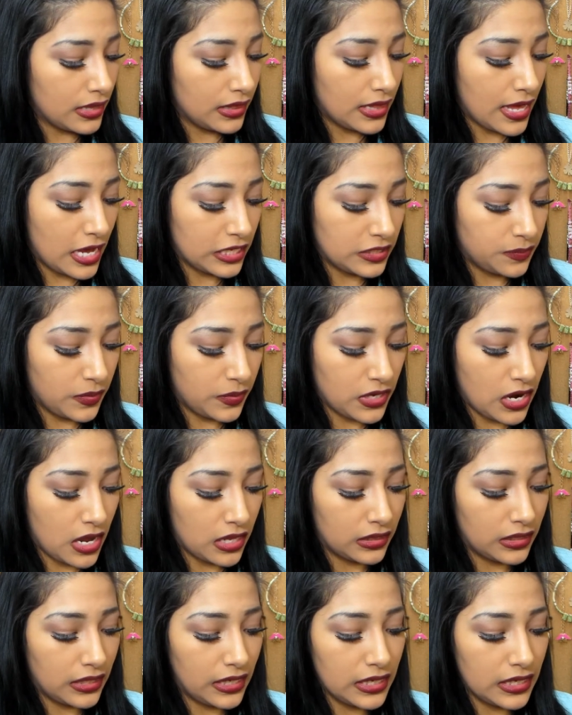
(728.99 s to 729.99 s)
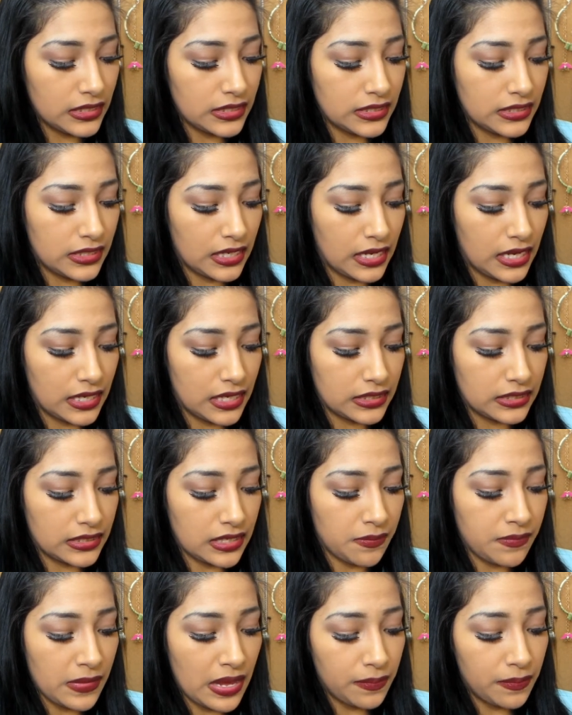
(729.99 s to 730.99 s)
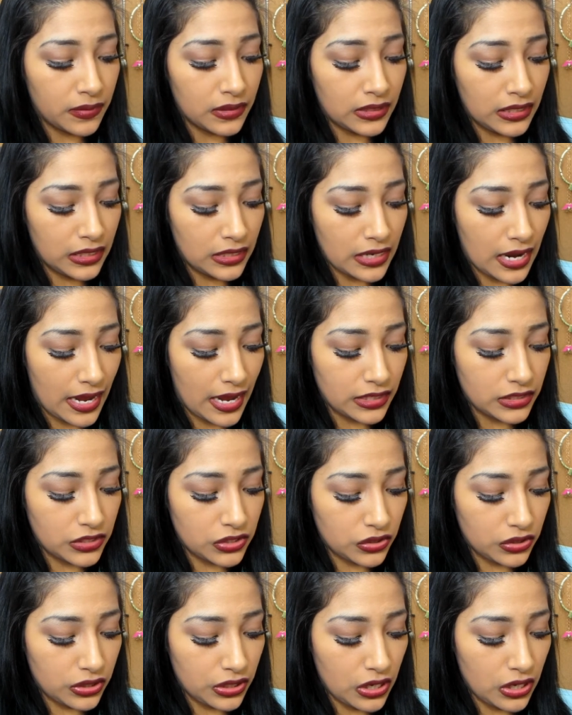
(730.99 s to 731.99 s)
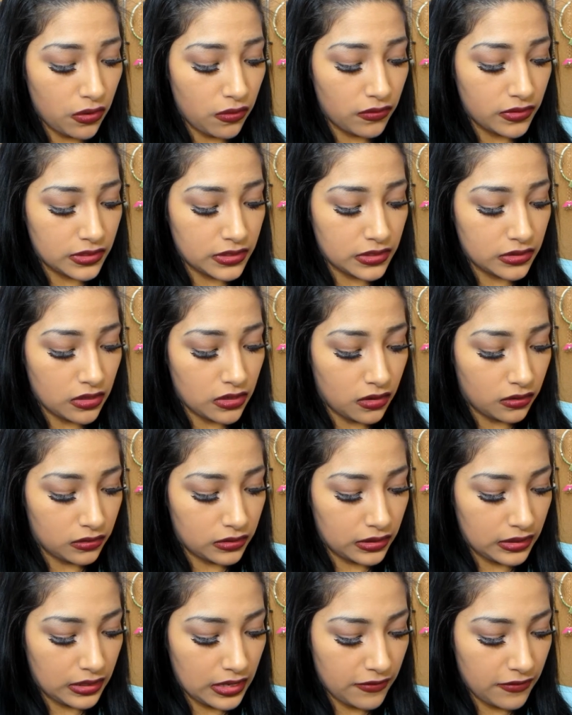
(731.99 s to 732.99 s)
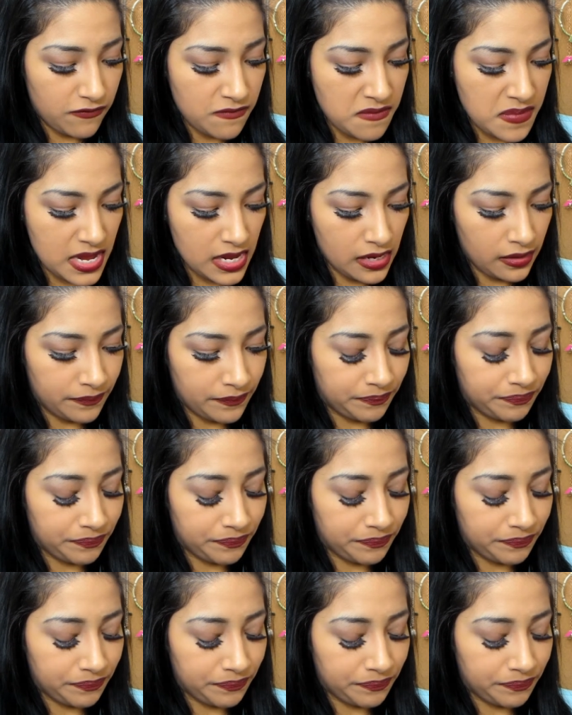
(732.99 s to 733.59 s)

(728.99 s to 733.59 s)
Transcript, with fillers: last but not least is the Maybelline Eye Studio, and this is called Give Me.